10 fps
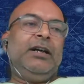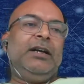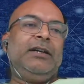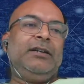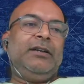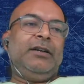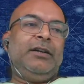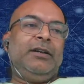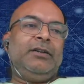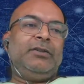uh,
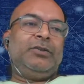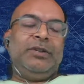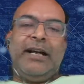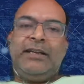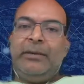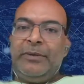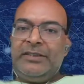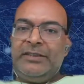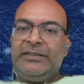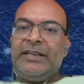so that the
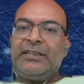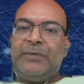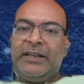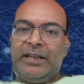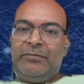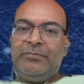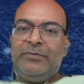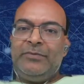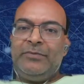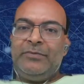business has
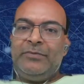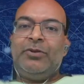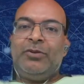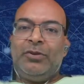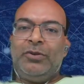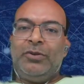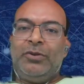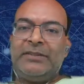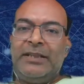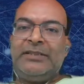become growing
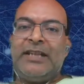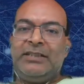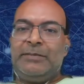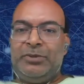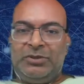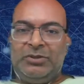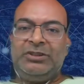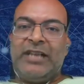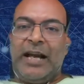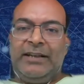business as opposed to
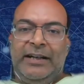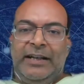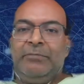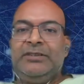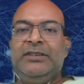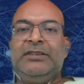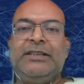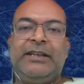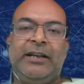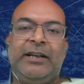stagnating business that
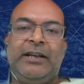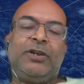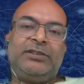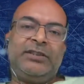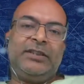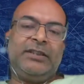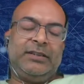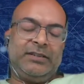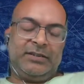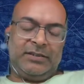it was
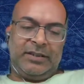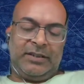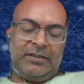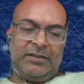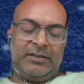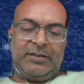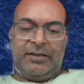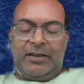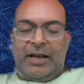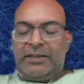in
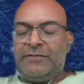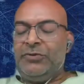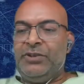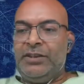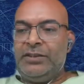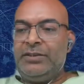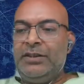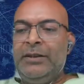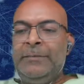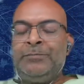last few years.
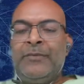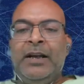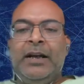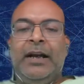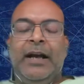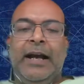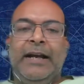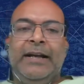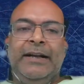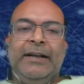
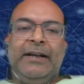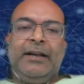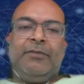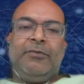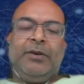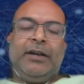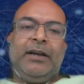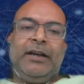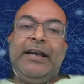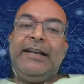And
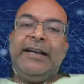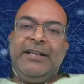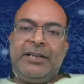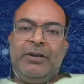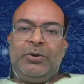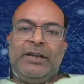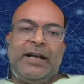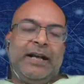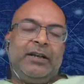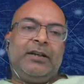in addition to
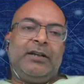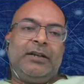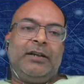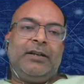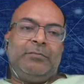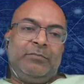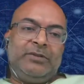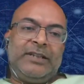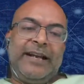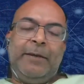that,
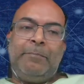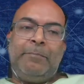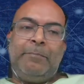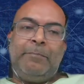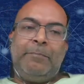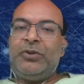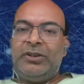second part of your